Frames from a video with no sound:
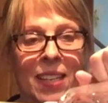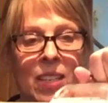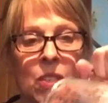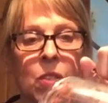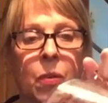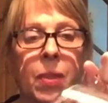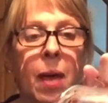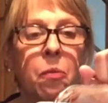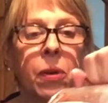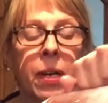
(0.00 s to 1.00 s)
So
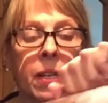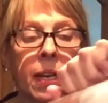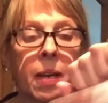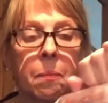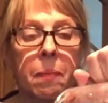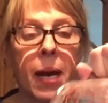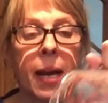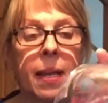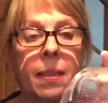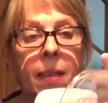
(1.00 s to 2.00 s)
then we're going to
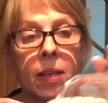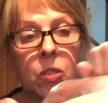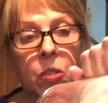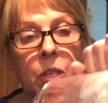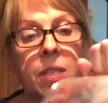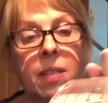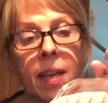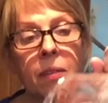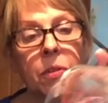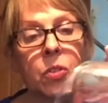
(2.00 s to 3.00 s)
combine this just
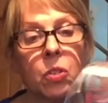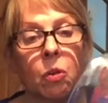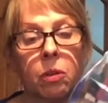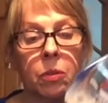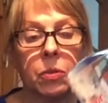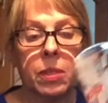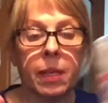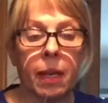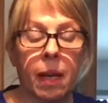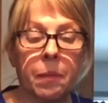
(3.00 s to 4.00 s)
ever so
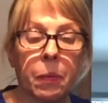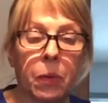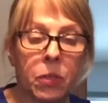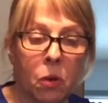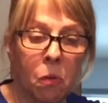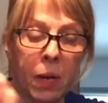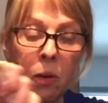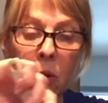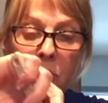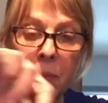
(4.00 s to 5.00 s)
loosely. I mean, we don't want to
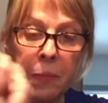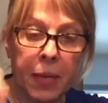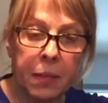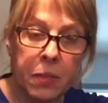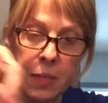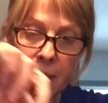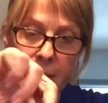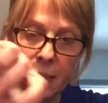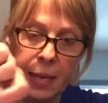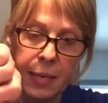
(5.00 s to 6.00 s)
overmix.
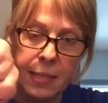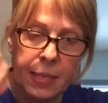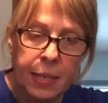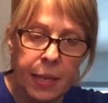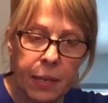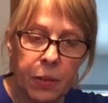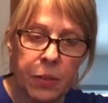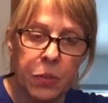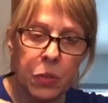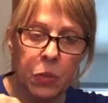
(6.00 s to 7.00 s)
The idea here
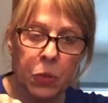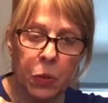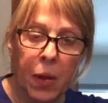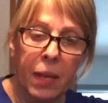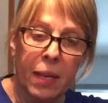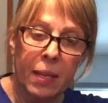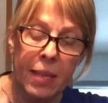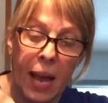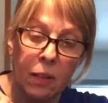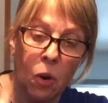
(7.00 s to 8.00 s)
is to
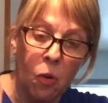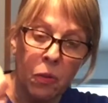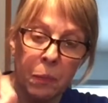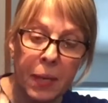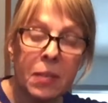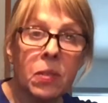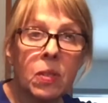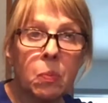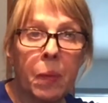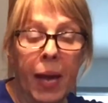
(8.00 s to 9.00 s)
not overmix
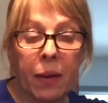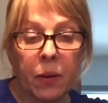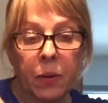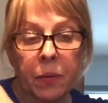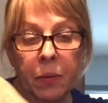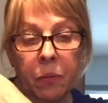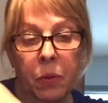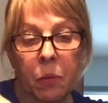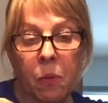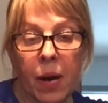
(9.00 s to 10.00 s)
this batter.
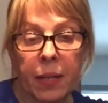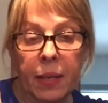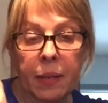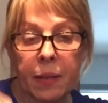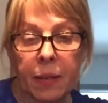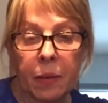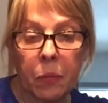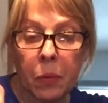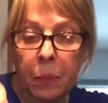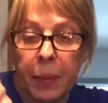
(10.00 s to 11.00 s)
We want it
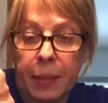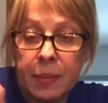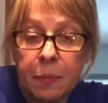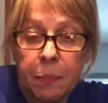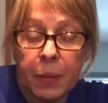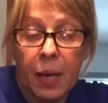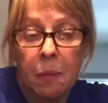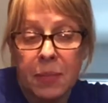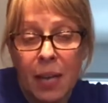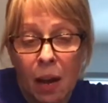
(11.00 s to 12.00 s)
will
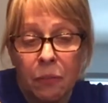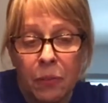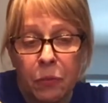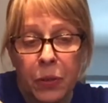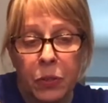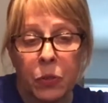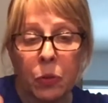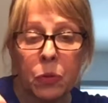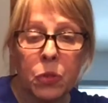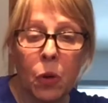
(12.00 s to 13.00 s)
become tough if we
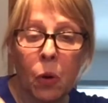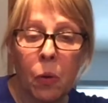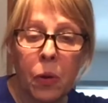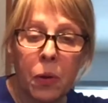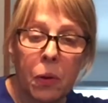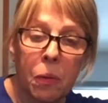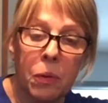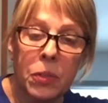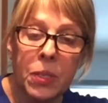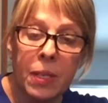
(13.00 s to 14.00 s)
do. So
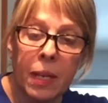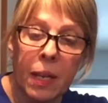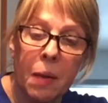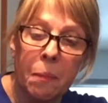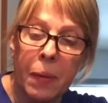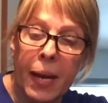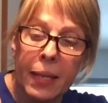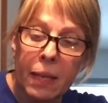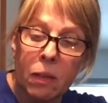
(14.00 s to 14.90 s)
we're just going to combine it